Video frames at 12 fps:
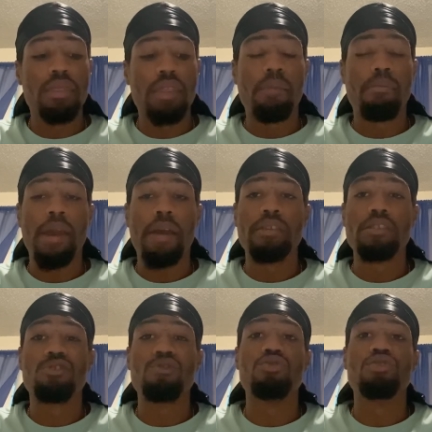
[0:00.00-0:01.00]
their parents
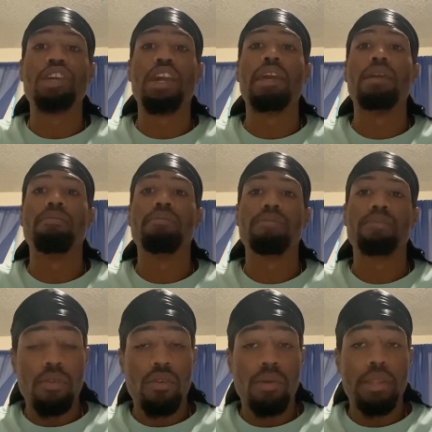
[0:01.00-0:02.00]
to shame.
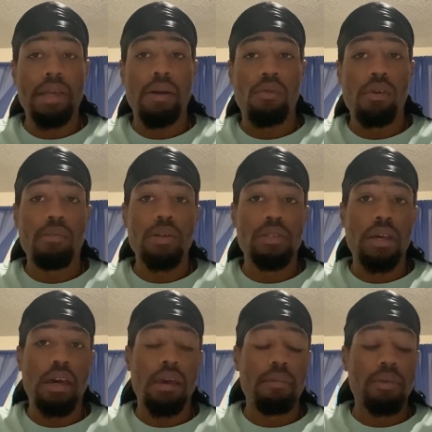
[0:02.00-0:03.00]
I'm going to read that one more
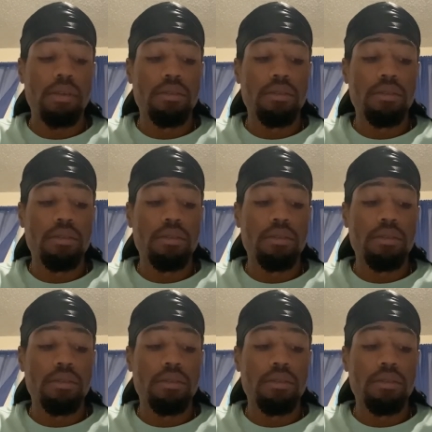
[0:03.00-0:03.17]
time.